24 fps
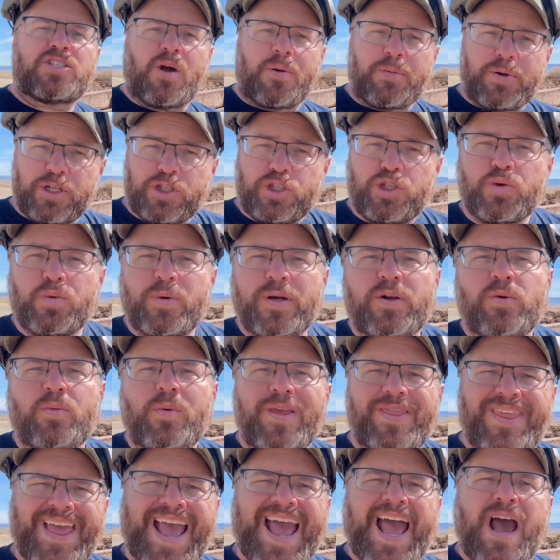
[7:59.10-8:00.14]
I'm gonna do it
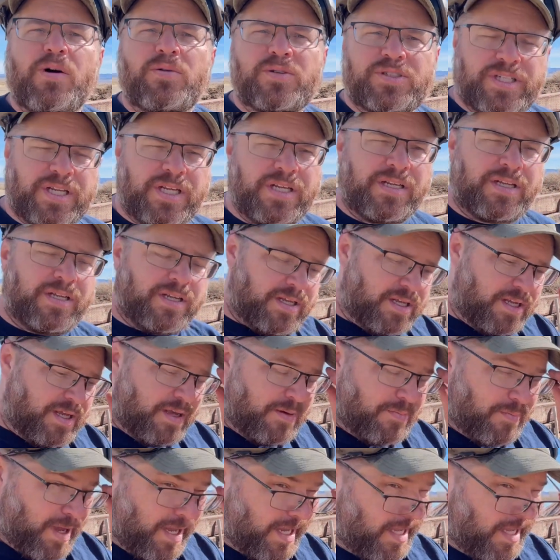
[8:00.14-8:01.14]
without my